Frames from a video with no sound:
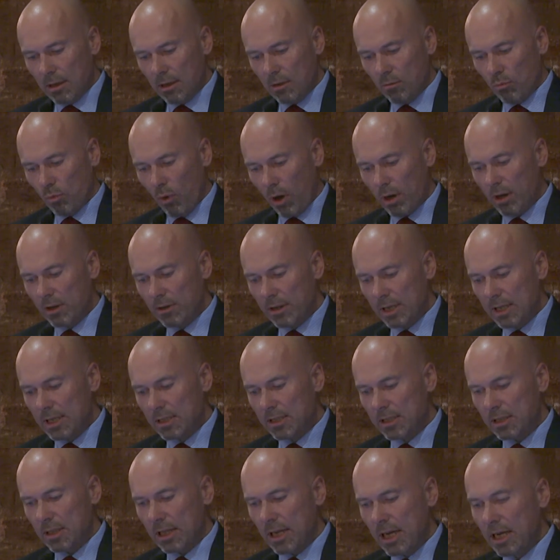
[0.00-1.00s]
One of
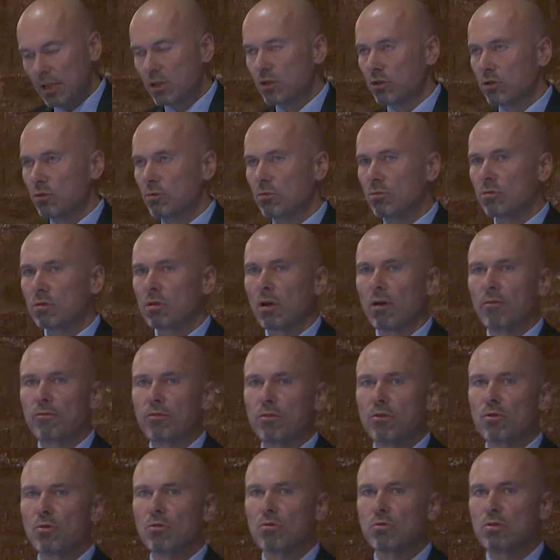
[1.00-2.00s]
these issues of
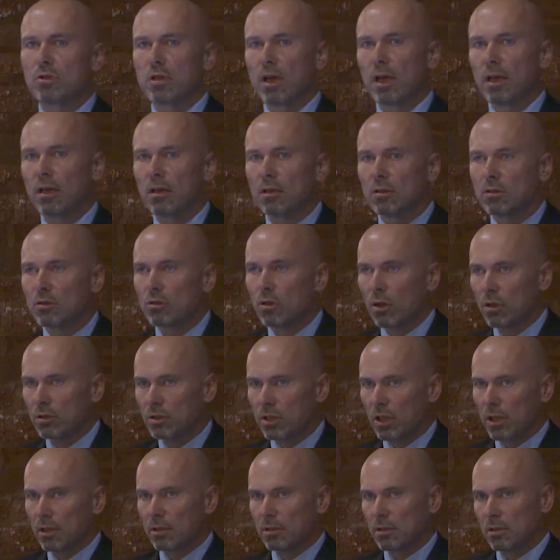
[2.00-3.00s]
using search
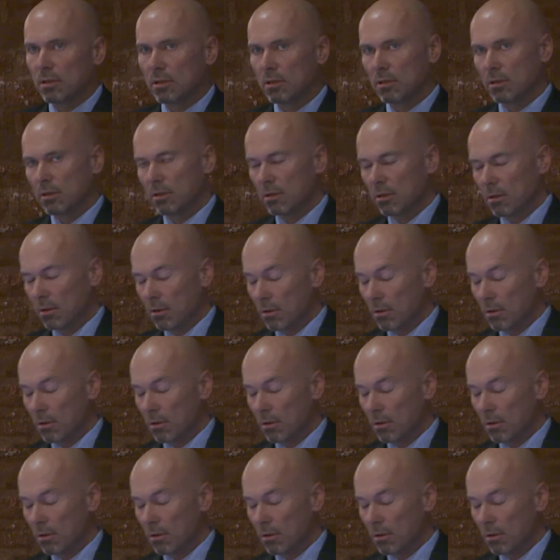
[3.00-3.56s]
engines